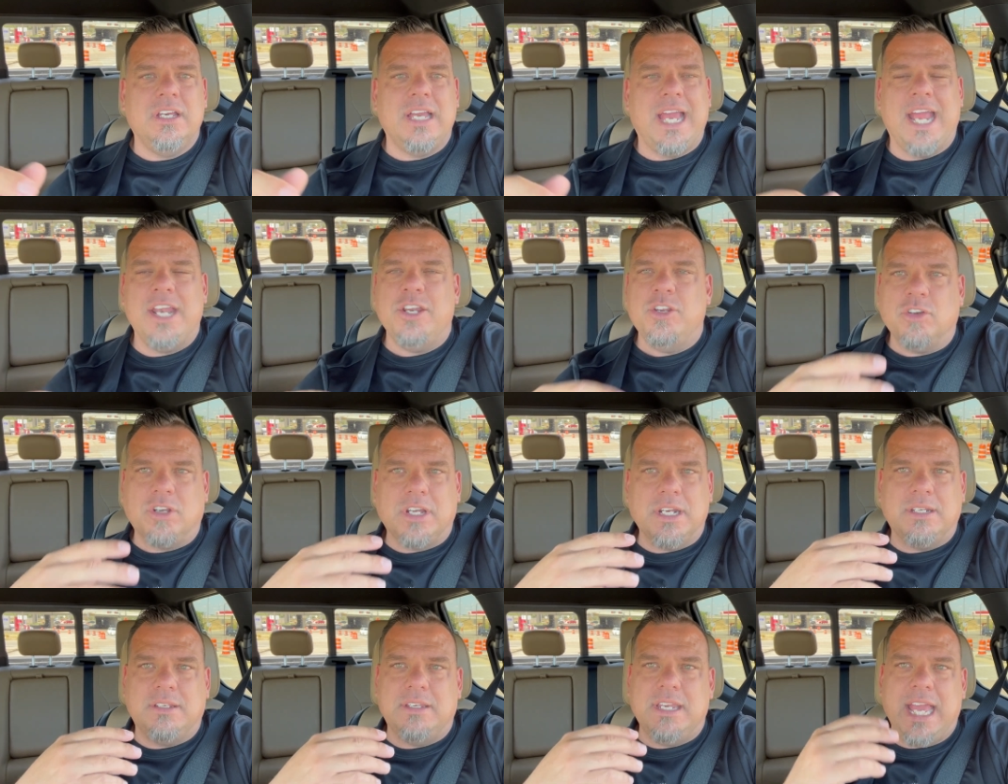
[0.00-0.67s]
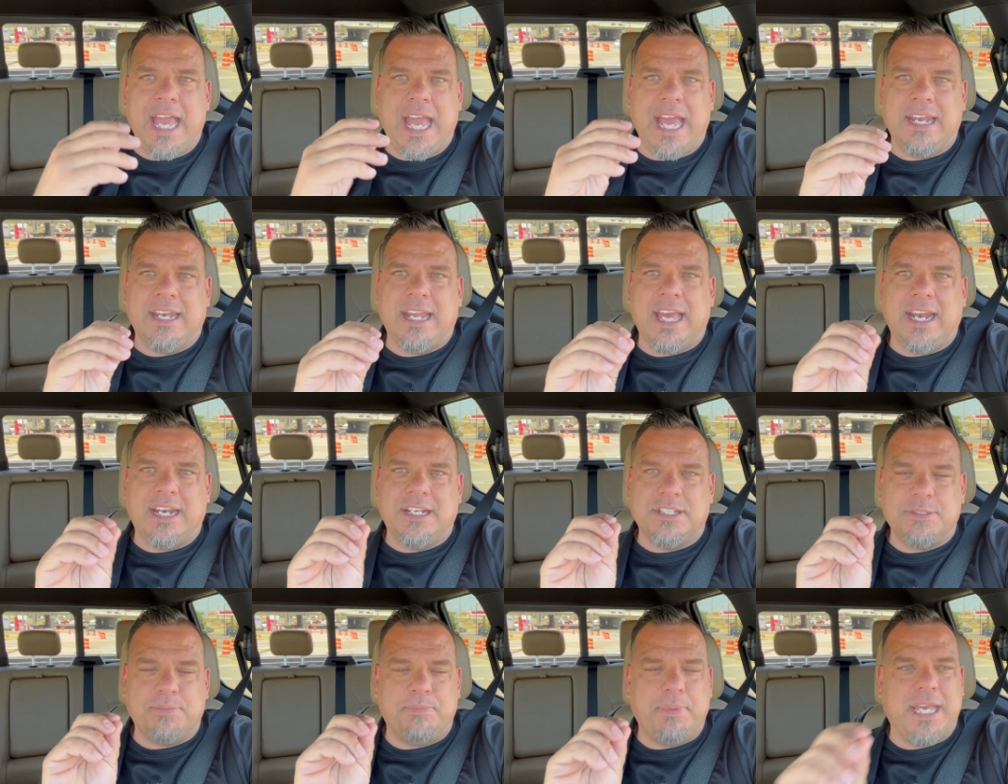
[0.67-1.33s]
and you could and at
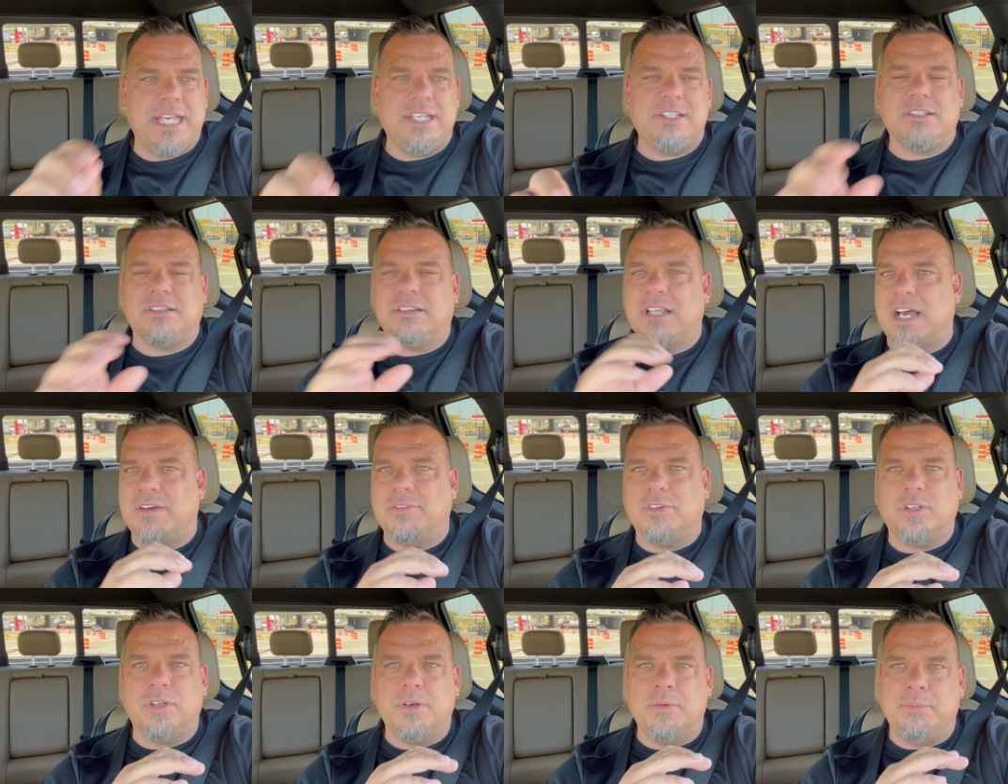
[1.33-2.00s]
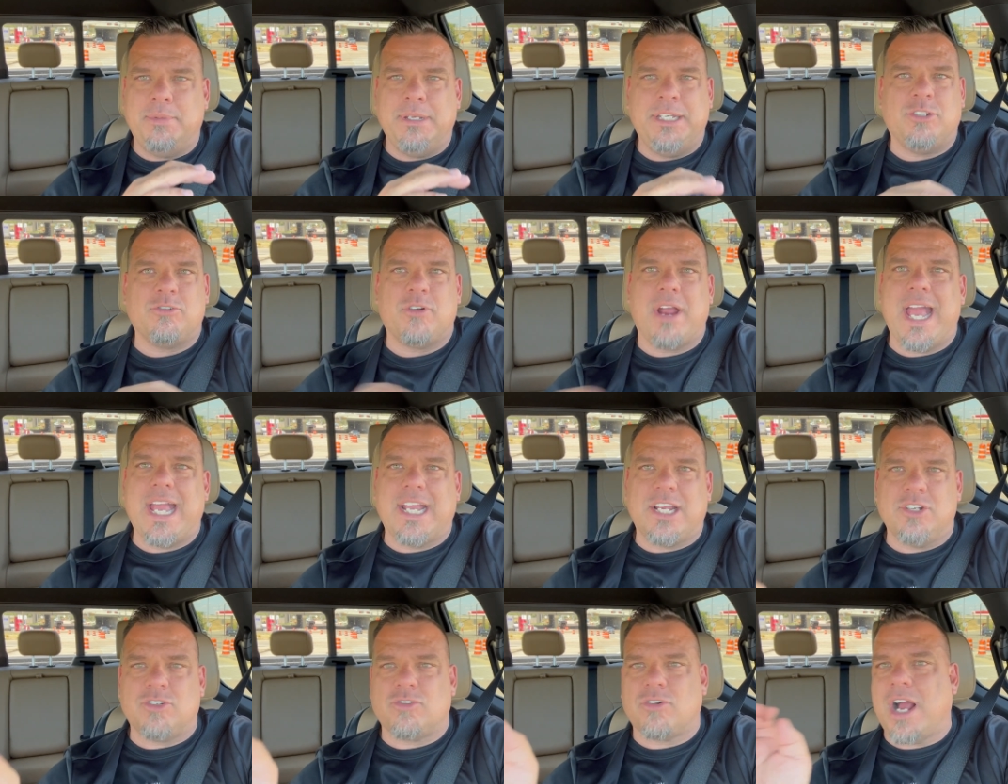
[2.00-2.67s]
its base level it would be
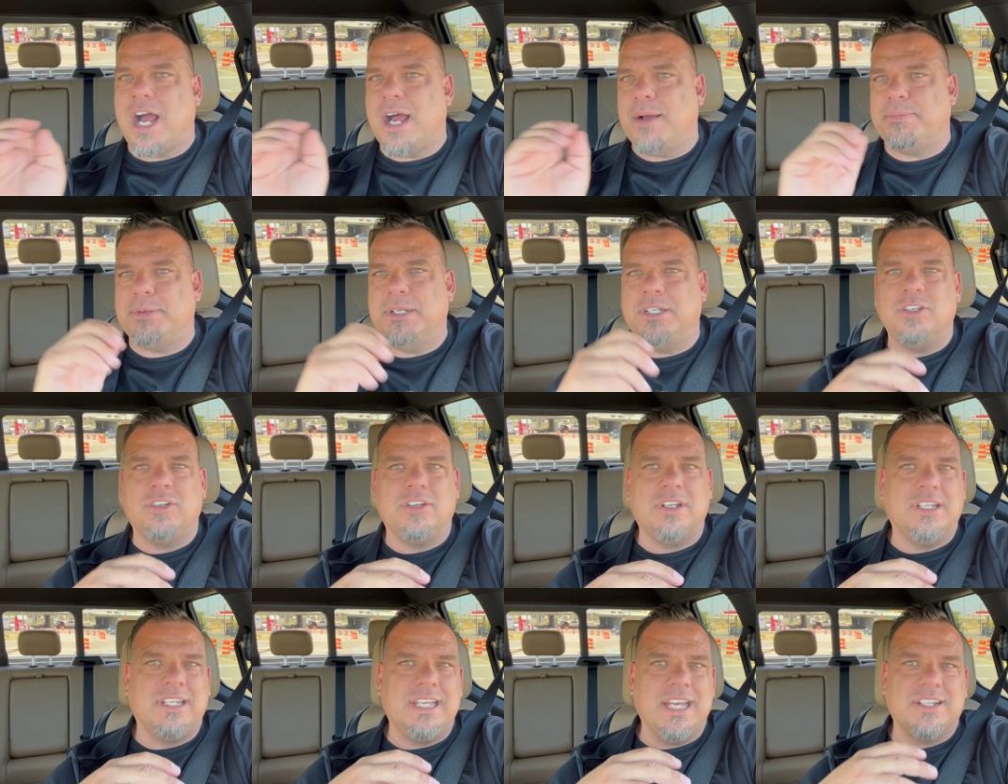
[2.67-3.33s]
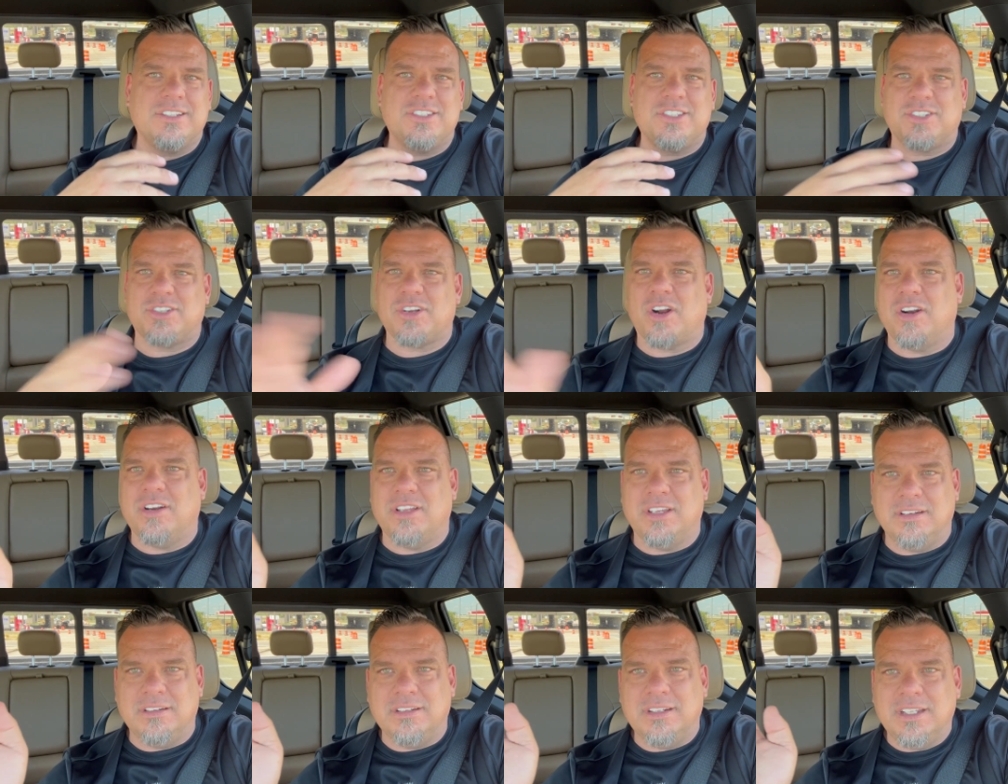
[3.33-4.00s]
drag and drop and you could get
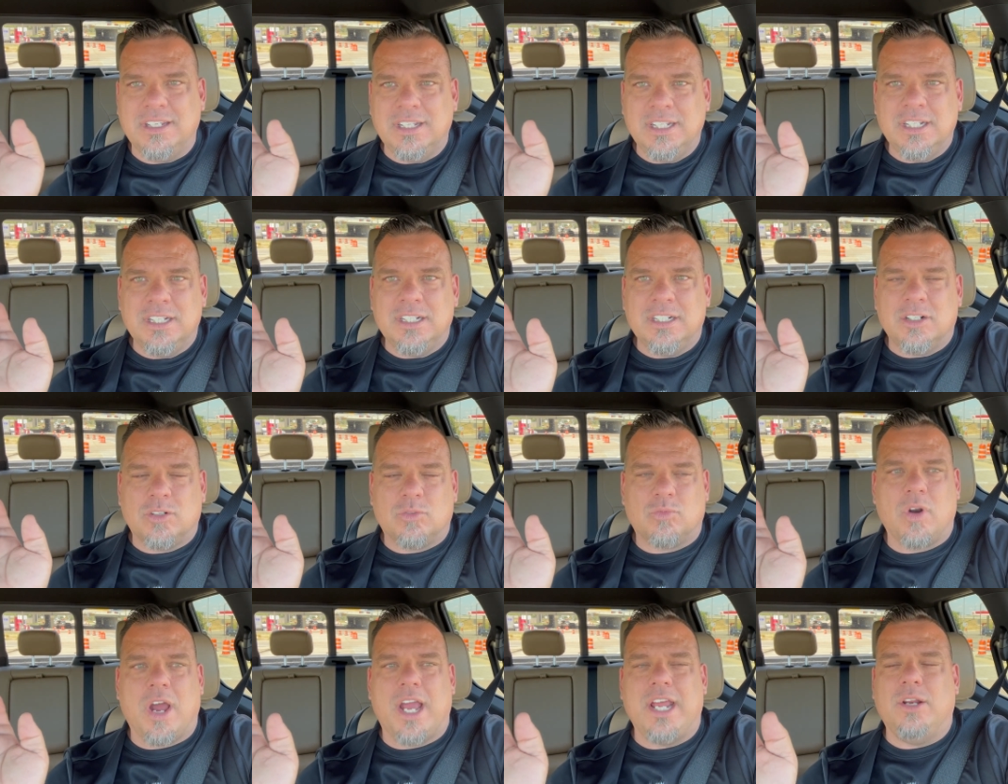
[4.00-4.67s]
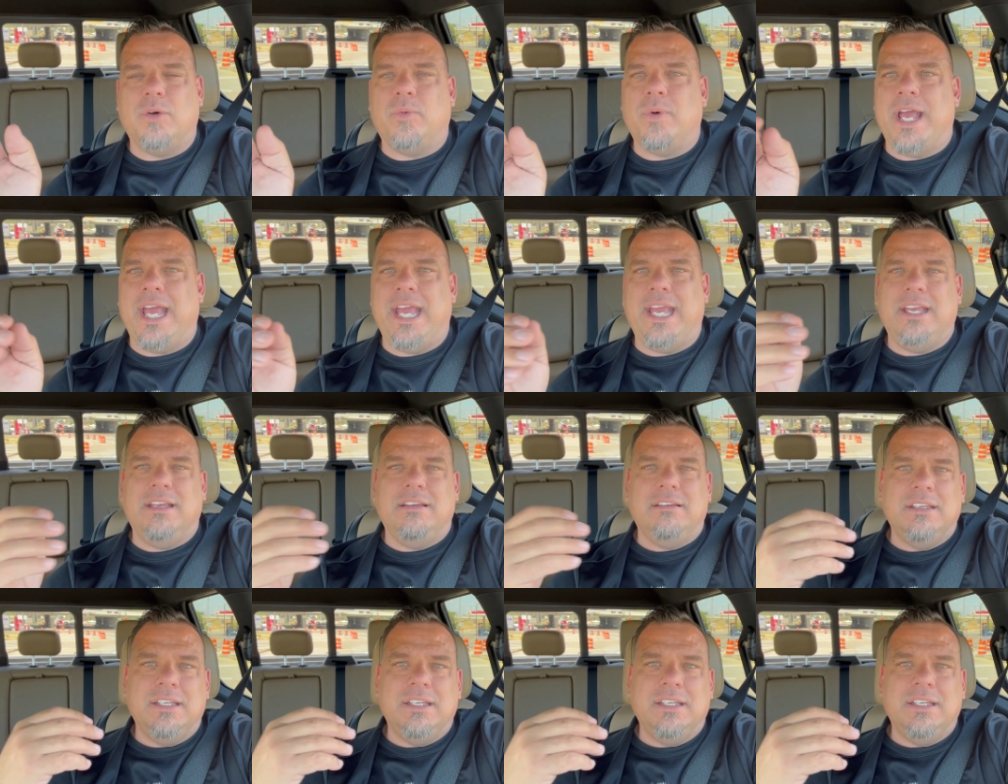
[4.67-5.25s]
started right away